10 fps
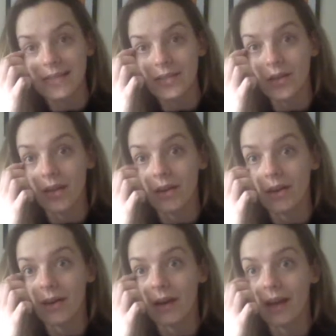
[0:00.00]
each
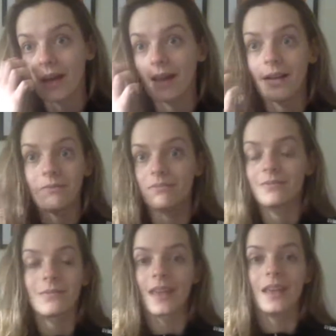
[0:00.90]
other. And
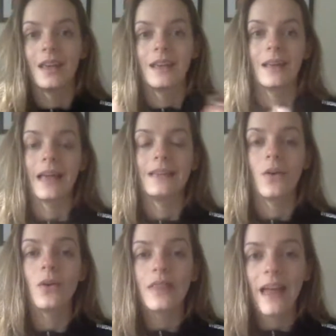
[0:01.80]

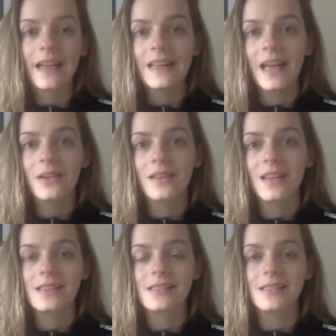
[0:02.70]
online
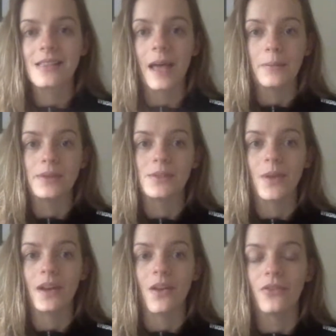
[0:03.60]
nowadays, this happens
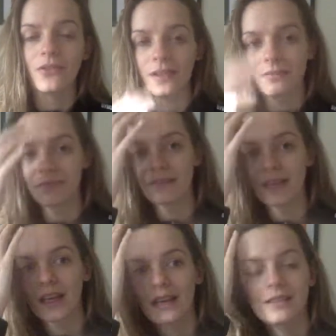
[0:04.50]
very often.
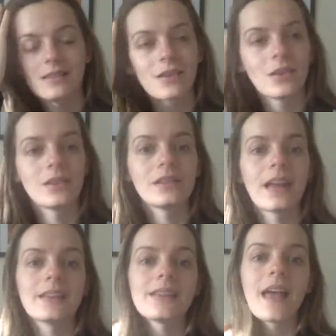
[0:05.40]
So
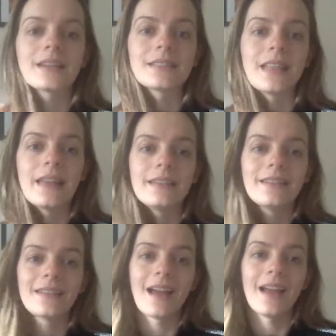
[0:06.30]
that's
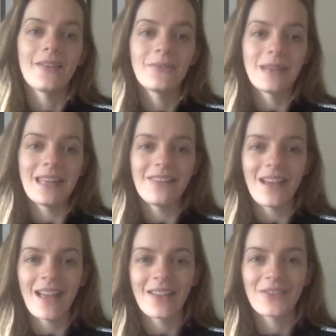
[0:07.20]
excellent. I believe
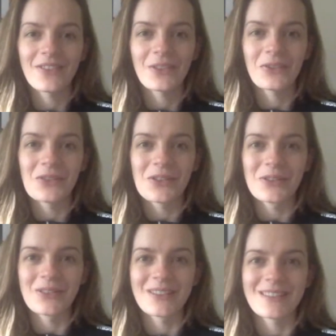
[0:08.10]
I have 2
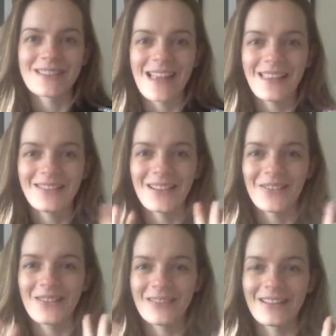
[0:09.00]
viewers. Hello,
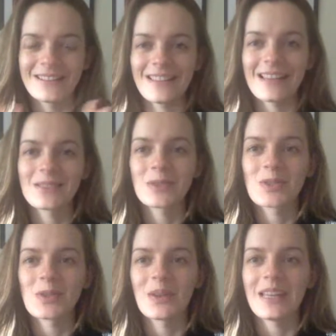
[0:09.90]
everyone. Thanks for
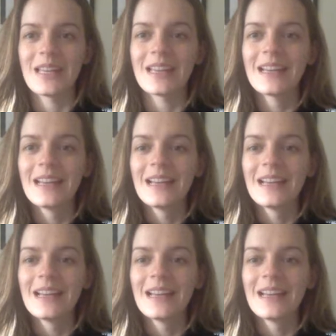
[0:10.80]
joining.